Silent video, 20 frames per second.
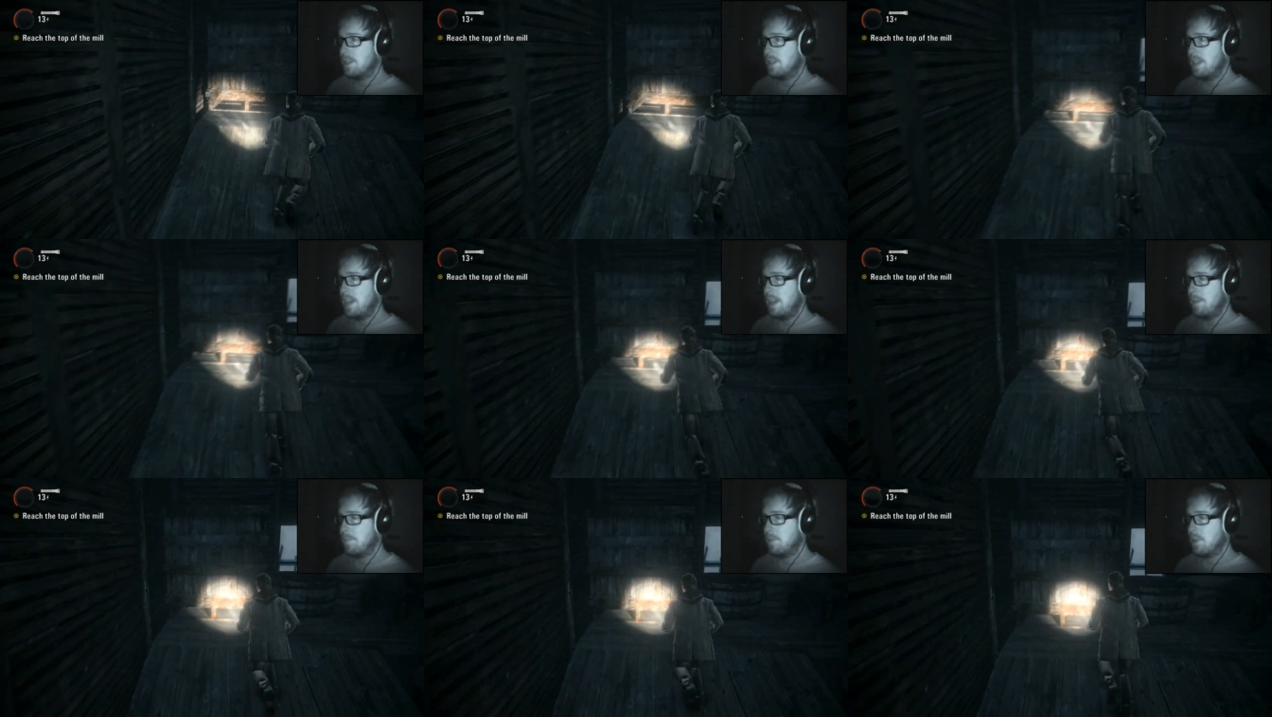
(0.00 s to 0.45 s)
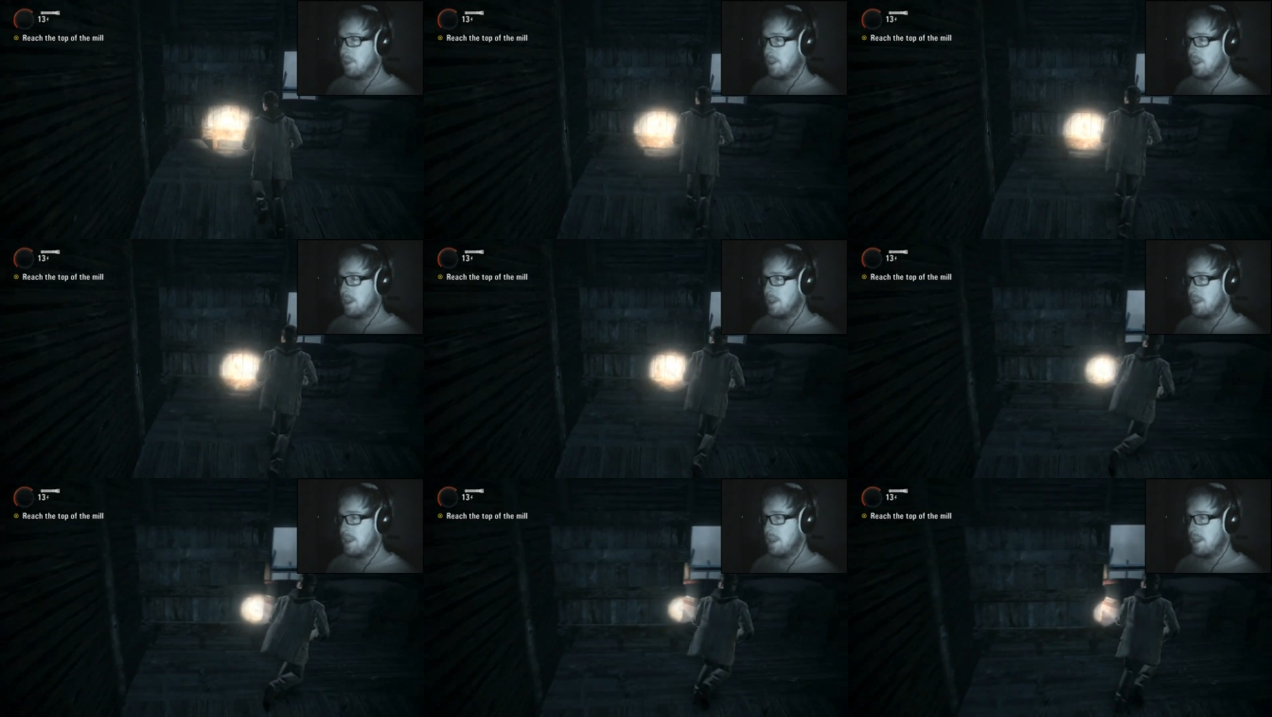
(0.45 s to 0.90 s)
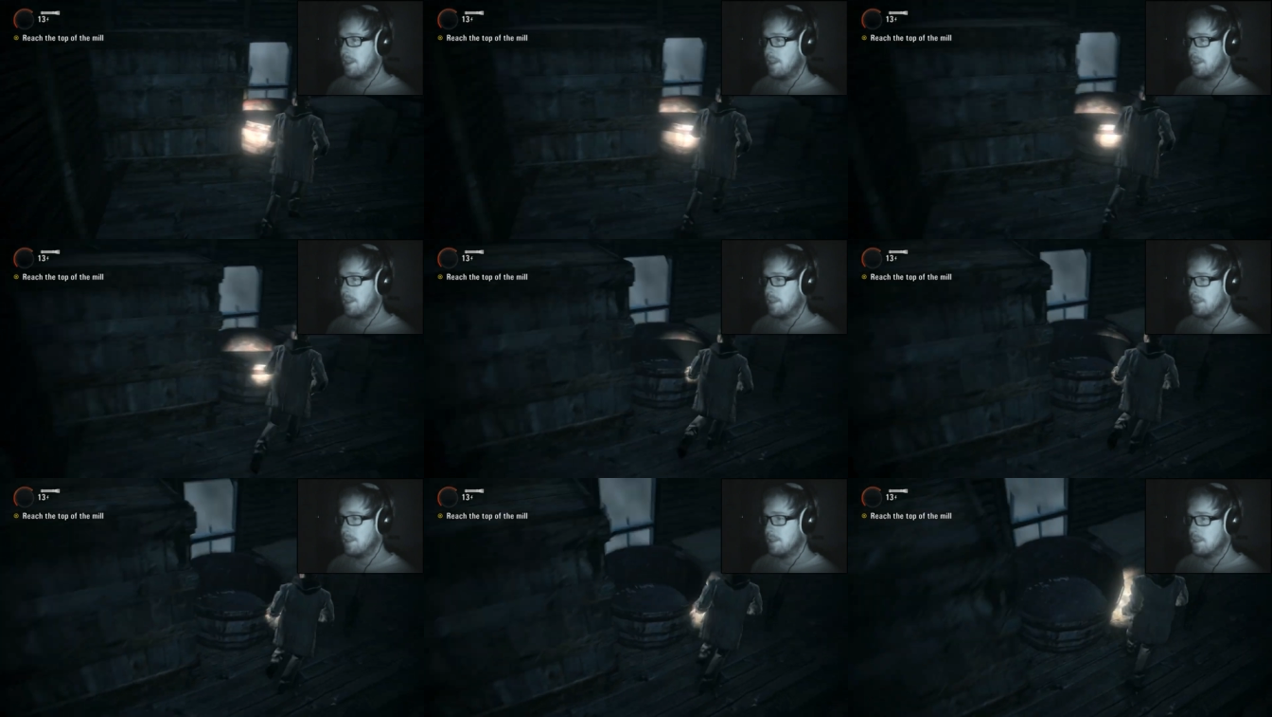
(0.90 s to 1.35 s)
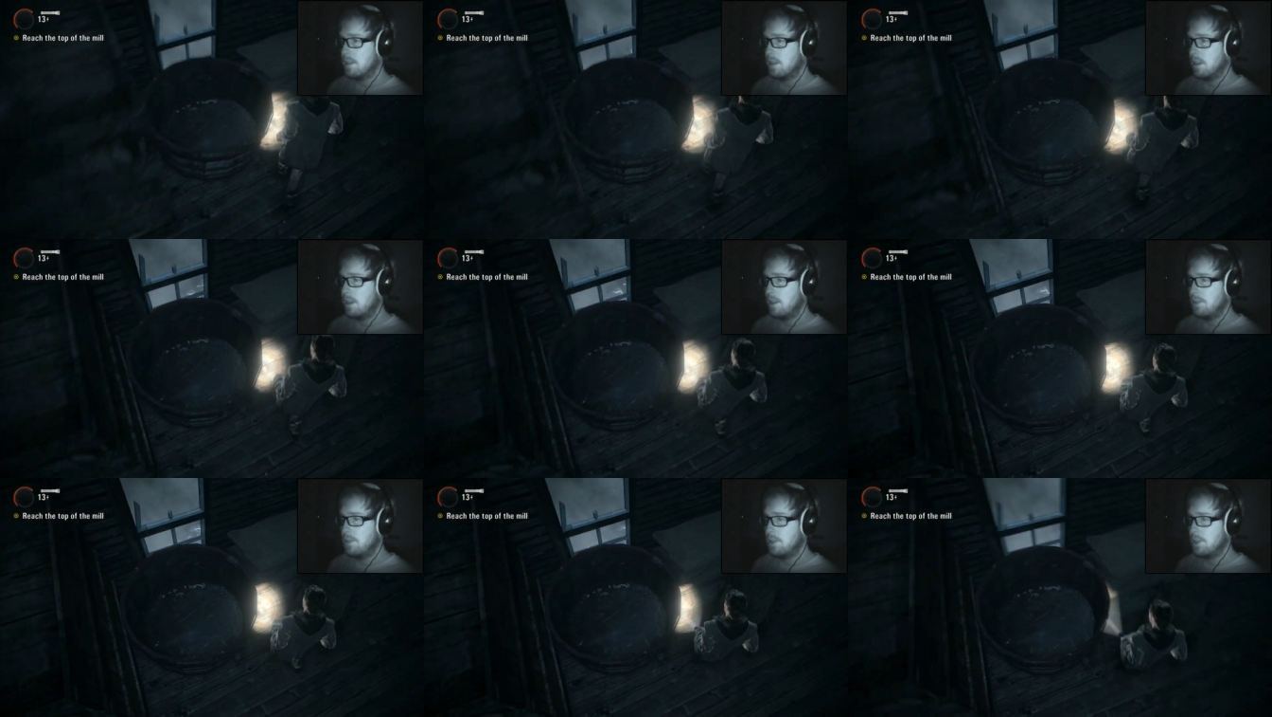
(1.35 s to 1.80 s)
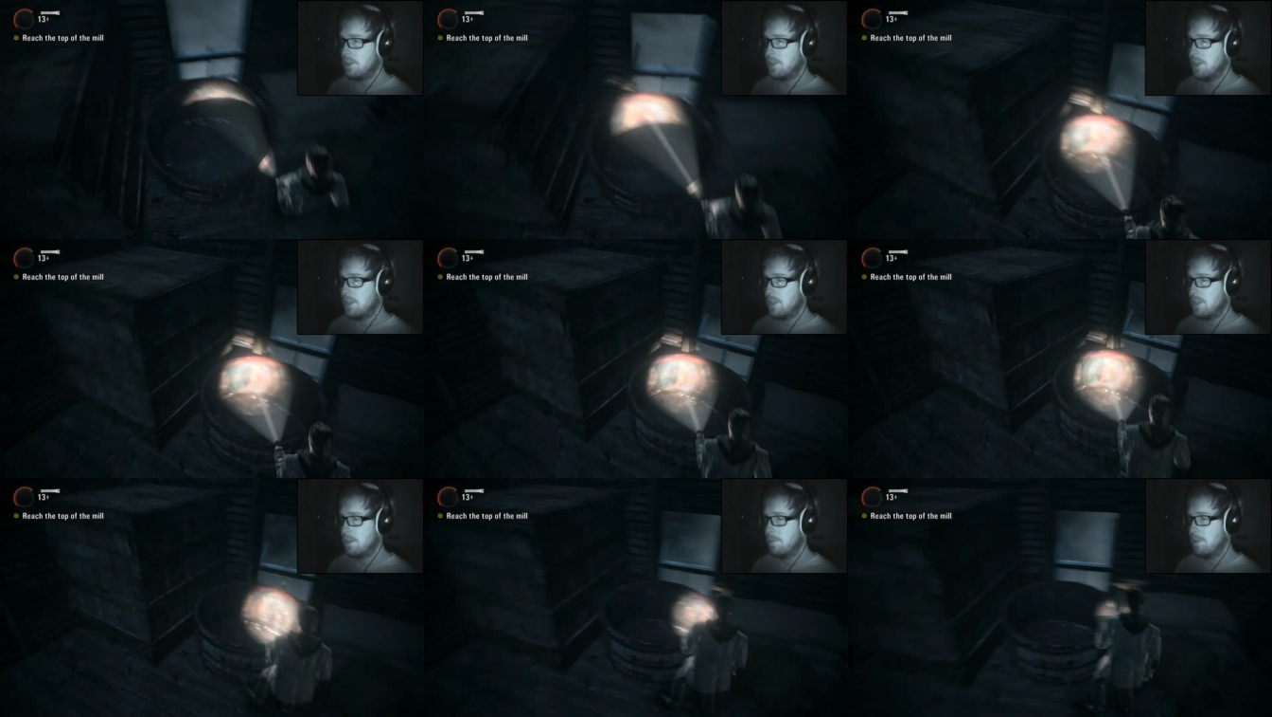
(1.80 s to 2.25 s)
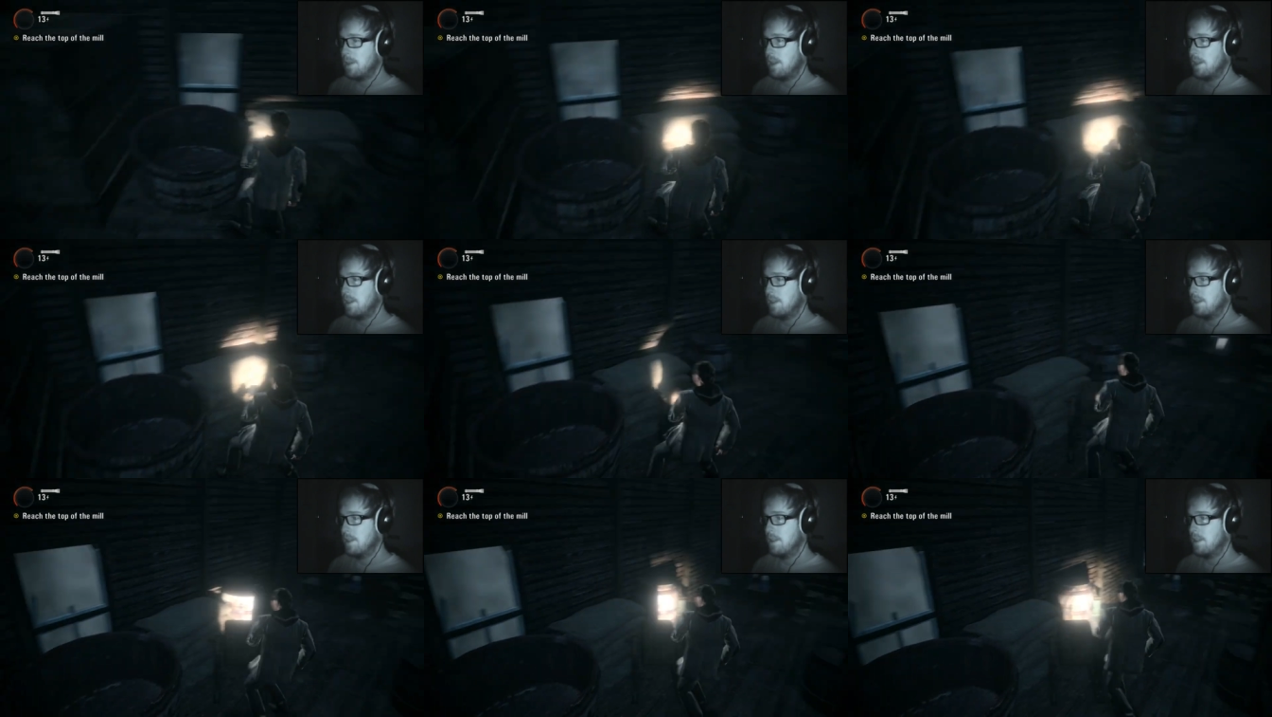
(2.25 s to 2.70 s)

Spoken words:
damn good idea. There's loads of shit up here.